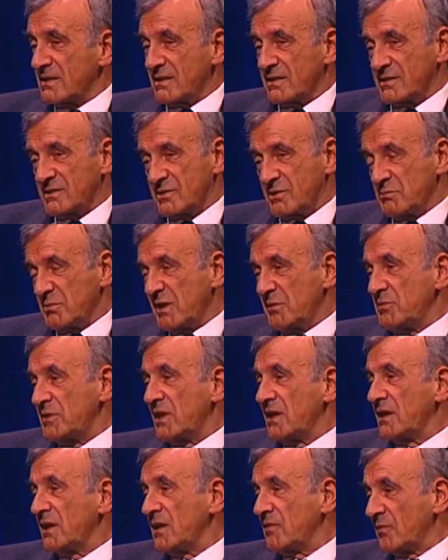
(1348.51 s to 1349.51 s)
So maybe they
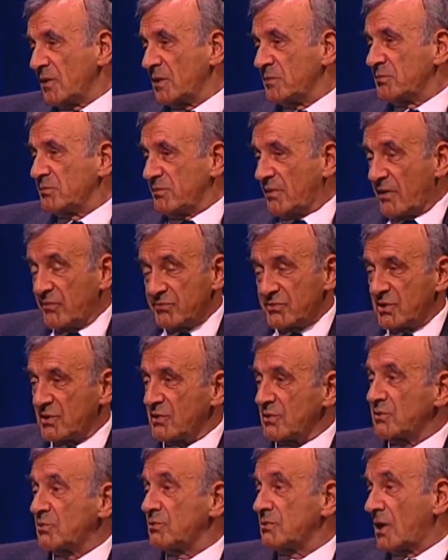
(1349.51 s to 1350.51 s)
gave up. After
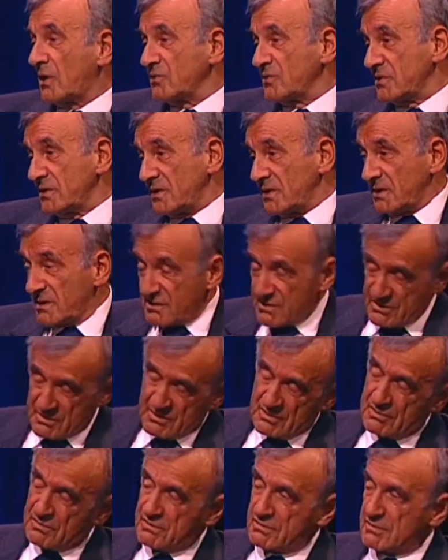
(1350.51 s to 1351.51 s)
all, two thousand years, you
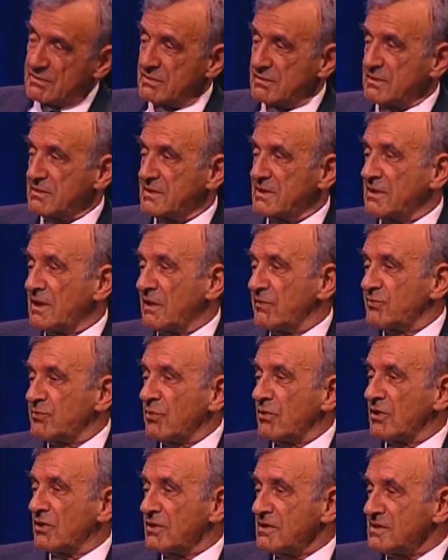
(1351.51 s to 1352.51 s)
know, it's enough to
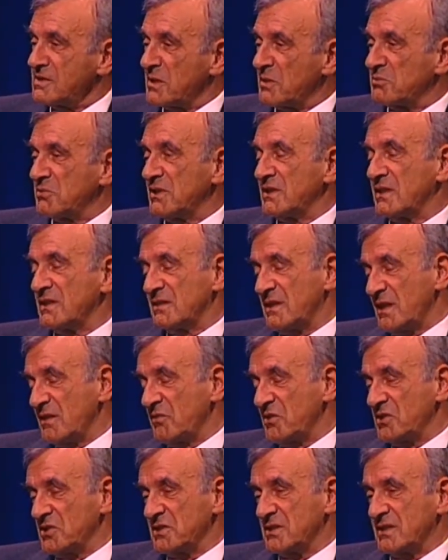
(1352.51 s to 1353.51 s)
learn something. And they have
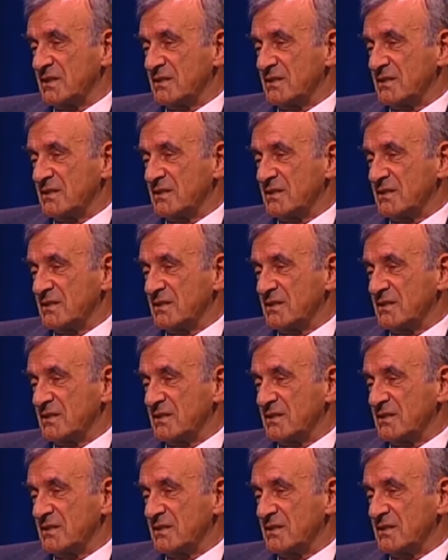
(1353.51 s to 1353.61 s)
learned.